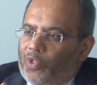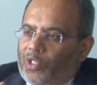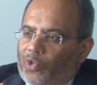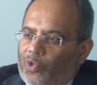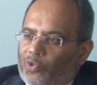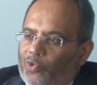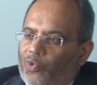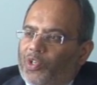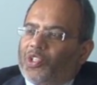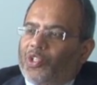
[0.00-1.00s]
We need
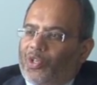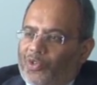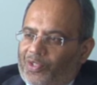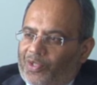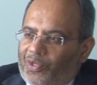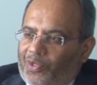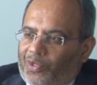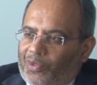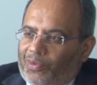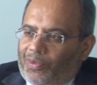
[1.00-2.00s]
also original research,